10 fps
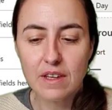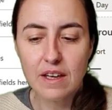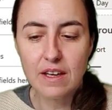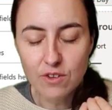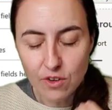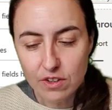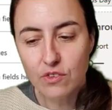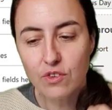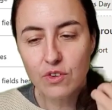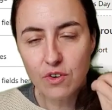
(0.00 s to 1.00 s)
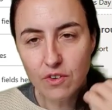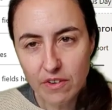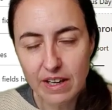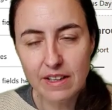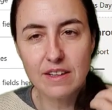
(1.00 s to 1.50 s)
in order to
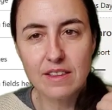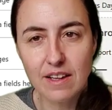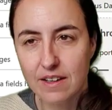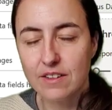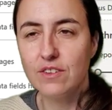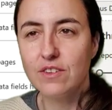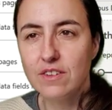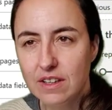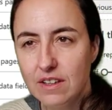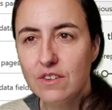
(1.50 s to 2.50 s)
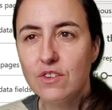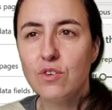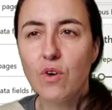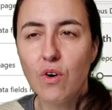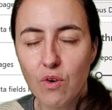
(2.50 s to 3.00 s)
create the DAX, you need
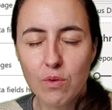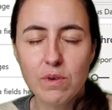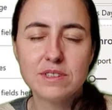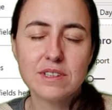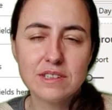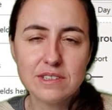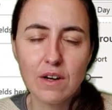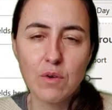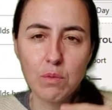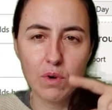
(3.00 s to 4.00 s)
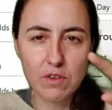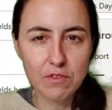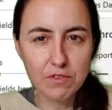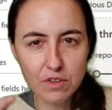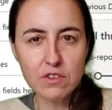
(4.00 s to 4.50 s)
to always understand what
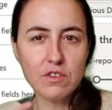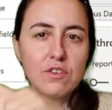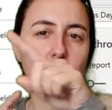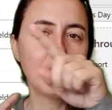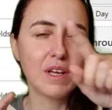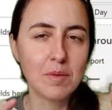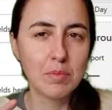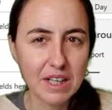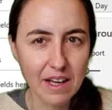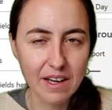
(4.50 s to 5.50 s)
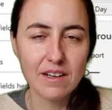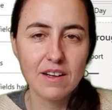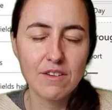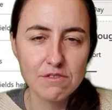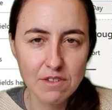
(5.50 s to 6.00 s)
filters are being applied
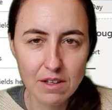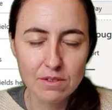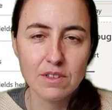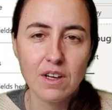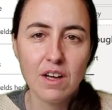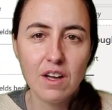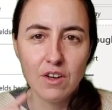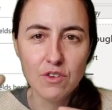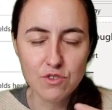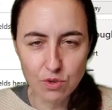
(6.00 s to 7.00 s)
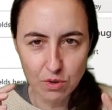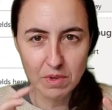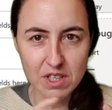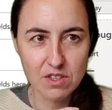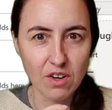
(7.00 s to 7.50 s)
around your
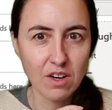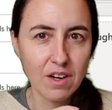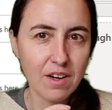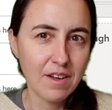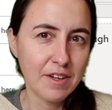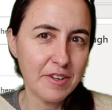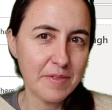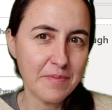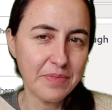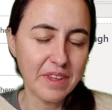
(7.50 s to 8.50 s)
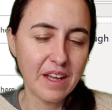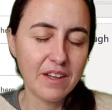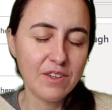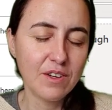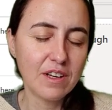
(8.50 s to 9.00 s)
measure.
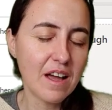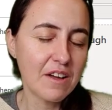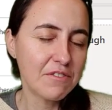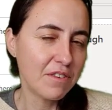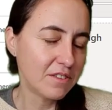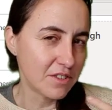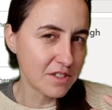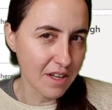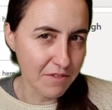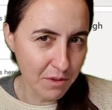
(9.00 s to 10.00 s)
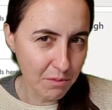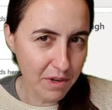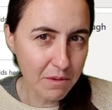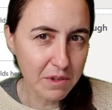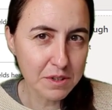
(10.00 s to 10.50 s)
And you can have filters
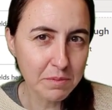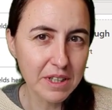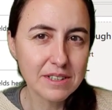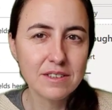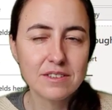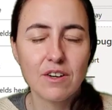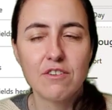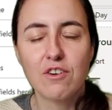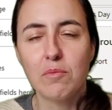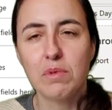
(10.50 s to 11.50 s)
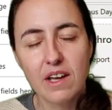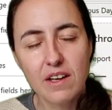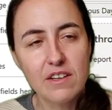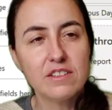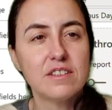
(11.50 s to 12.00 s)
everywhere, which makes things a lot
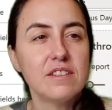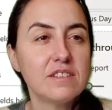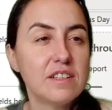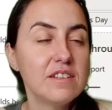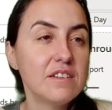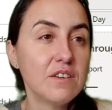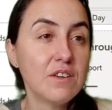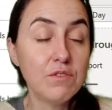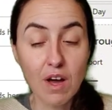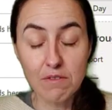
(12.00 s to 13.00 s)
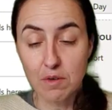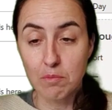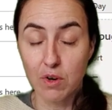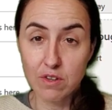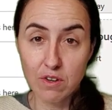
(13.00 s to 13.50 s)
complicated. And then if you have a
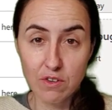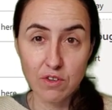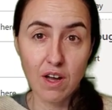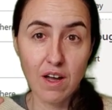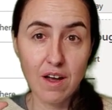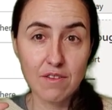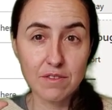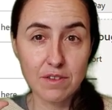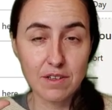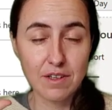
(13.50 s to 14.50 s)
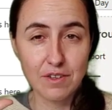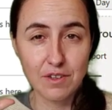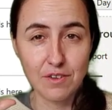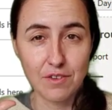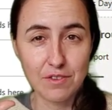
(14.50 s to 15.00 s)
model, you have, you
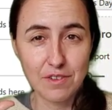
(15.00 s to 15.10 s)
know,